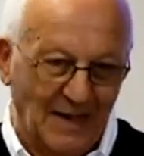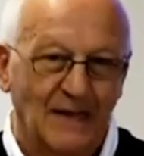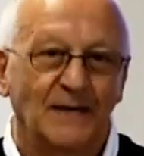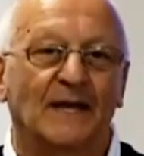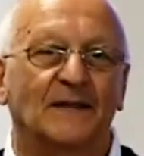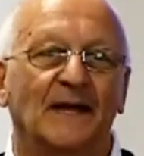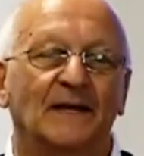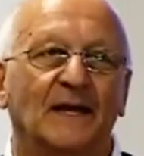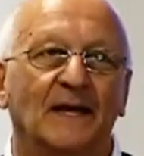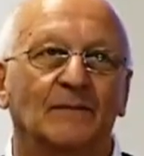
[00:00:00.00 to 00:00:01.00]
Nick then
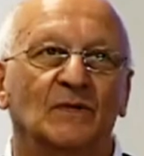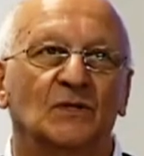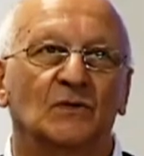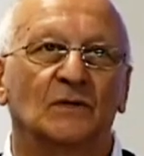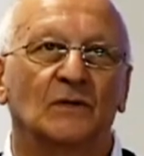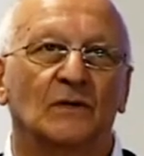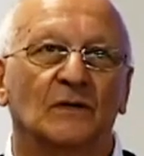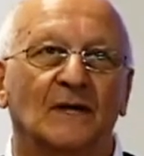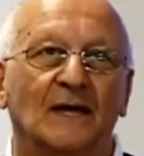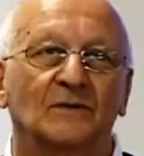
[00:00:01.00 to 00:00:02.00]
came to a
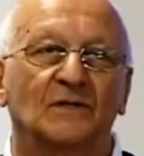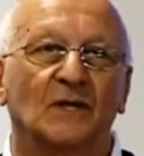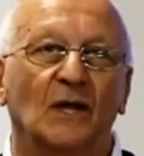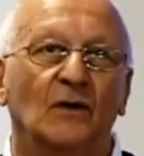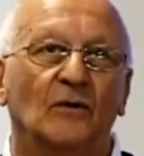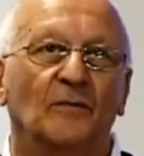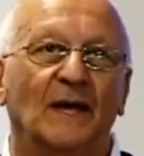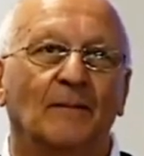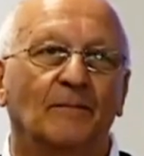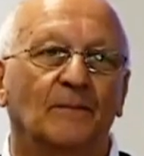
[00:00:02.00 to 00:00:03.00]
council home
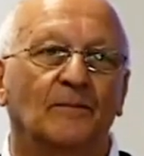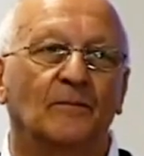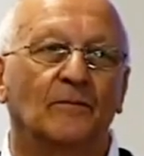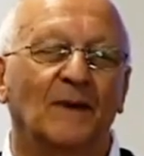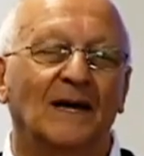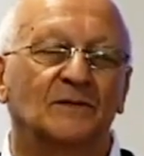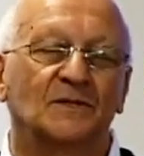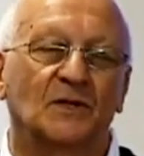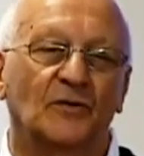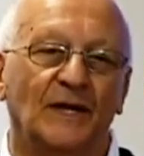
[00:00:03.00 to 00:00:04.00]
in Bounds
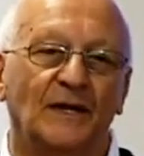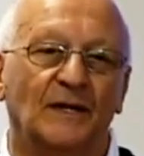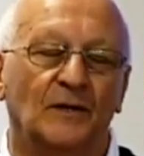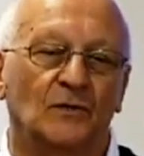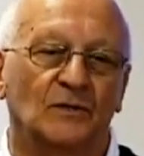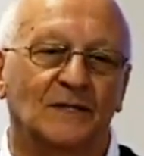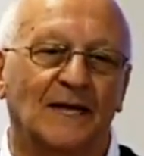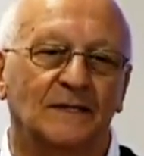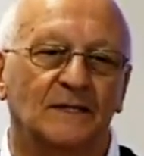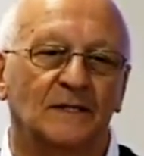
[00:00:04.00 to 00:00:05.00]
Green in North
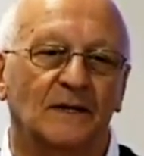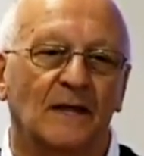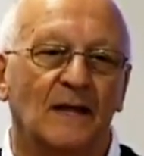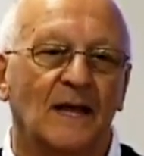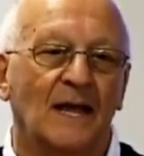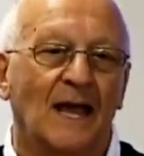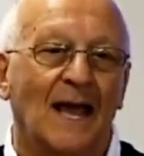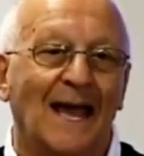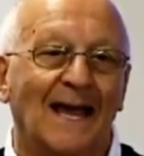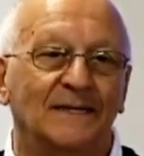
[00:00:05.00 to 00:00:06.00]
London,
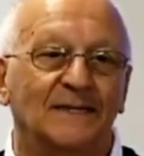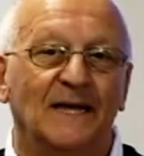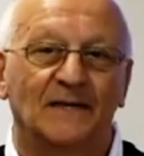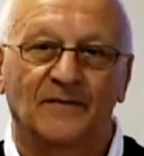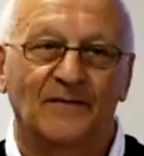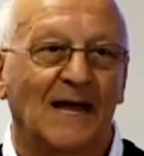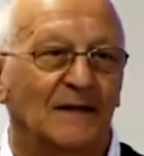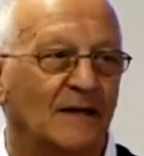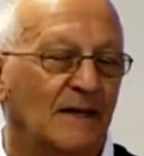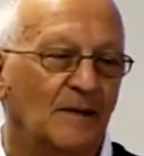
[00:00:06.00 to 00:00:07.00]
and he had a flat
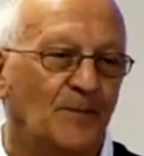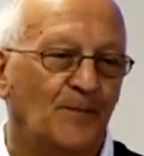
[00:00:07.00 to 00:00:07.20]
there,